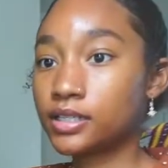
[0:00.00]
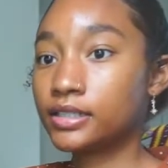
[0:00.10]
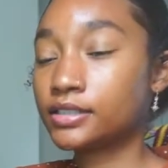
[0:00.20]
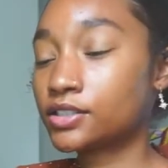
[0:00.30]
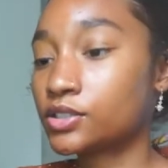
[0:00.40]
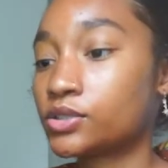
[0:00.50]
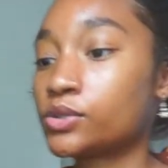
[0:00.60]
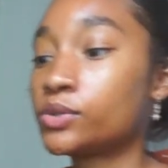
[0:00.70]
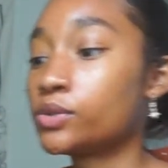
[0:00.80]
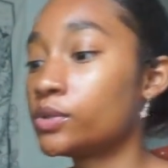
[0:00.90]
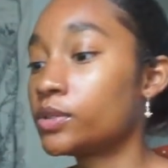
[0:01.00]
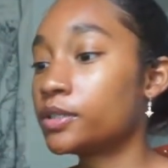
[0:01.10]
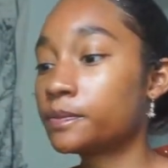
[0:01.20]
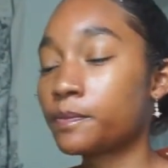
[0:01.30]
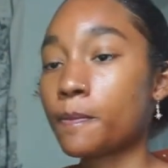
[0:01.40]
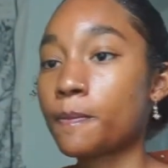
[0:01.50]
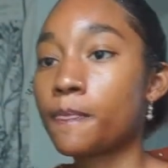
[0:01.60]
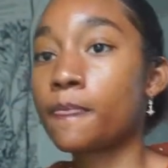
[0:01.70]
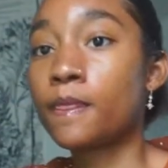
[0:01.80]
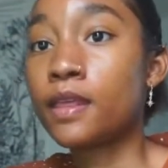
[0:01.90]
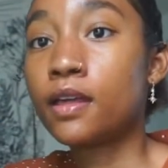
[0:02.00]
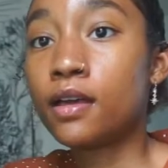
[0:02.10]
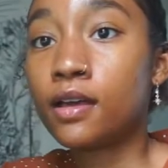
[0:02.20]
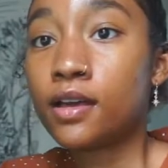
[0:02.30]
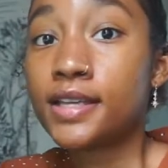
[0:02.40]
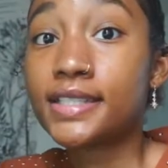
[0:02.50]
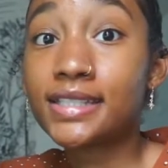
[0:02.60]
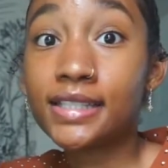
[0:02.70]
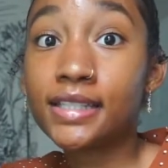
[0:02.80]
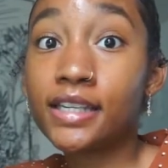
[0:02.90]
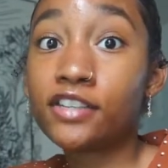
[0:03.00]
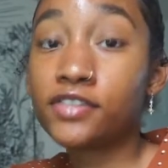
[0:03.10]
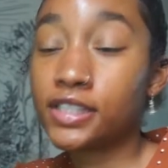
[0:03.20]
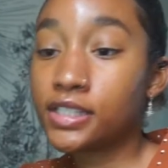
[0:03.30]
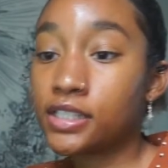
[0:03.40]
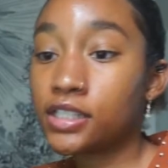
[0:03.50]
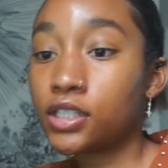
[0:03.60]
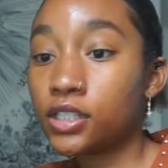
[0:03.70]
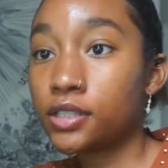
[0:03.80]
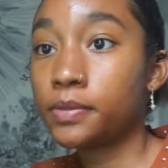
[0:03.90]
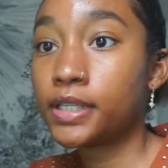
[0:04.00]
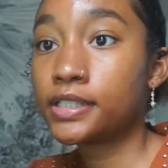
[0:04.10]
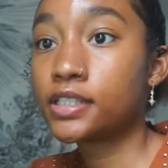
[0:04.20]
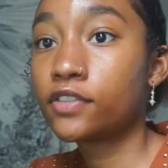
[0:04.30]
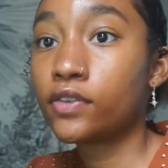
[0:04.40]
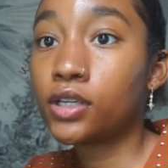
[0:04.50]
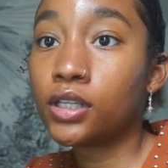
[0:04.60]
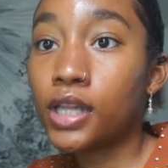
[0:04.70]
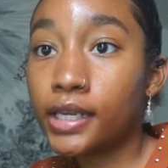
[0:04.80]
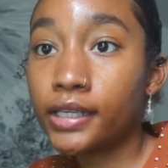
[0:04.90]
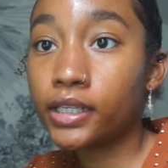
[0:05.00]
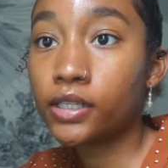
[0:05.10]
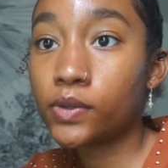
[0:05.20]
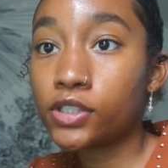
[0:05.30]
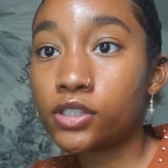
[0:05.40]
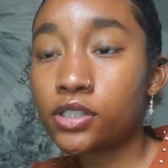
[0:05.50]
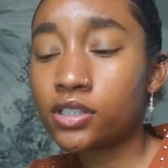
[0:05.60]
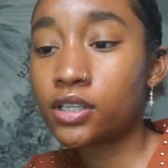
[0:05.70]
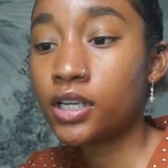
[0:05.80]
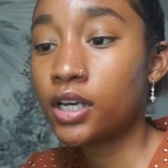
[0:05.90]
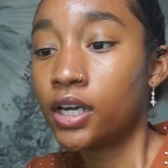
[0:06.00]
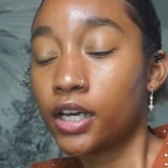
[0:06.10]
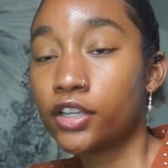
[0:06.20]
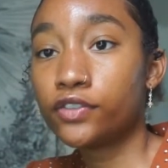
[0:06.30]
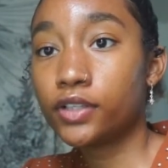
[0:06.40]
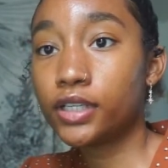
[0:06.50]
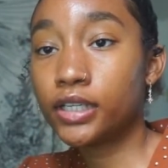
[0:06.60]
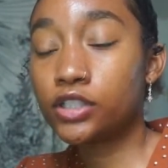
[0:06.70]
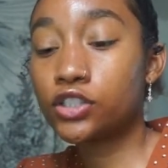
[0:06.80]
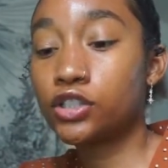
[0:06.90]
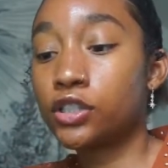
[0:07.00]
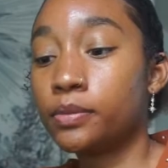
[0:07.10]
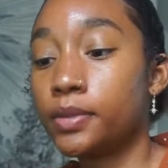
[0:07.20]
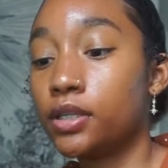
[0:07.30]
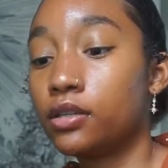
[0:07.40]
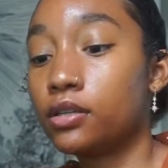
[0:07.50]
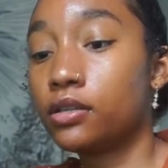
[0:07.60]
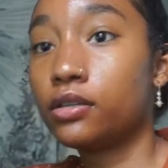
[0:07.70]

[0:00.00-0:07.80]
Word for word: need to see if this is a good place for lighting, which I feel like it should be,